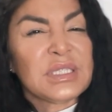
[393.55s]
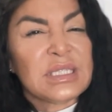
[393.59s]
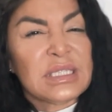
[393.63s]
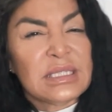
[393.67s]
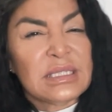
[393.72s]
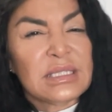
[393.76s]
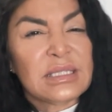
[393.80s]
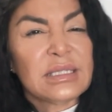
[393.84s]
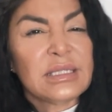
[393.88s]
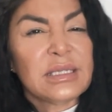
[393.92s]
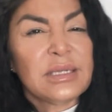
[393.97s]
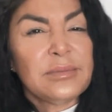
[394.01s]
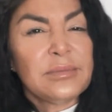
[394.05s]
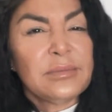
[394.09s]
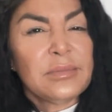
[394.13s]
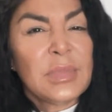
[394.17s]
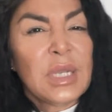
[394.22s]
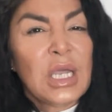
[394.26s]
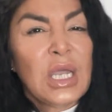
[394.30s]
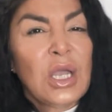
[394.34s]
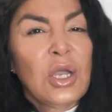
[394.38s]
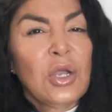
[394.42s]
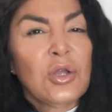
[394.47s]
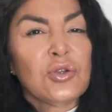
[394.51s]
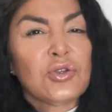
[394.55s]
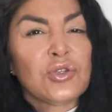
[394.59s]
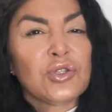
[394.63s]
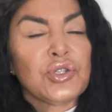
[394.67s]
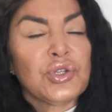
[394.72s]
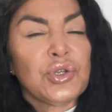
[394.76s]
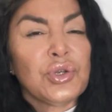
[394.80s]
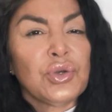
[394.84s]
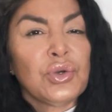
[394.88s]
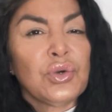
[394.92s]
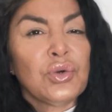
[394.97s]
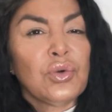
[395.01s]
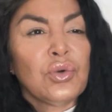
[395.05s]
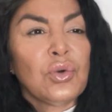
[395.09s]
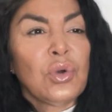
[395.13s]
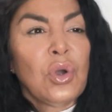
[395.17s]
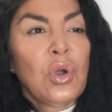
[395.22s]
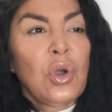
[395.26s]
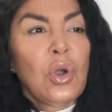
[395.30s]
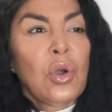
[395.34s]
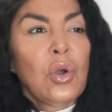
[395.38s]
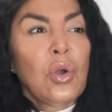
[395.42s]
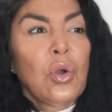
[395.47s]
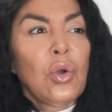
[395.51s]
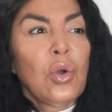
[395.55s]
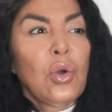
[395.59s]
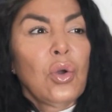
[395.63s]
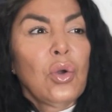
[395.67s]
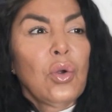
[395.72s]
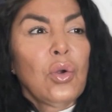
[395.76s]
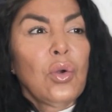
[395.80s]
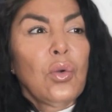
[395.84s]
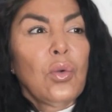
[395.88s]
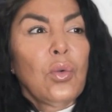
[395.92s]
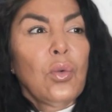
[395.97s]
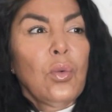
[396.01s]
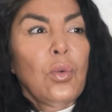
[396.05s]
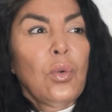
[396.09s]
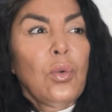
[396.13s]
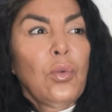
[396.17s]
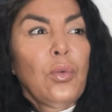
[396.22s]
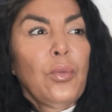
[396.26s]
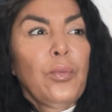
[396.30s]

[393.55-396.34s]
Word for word: system to uh,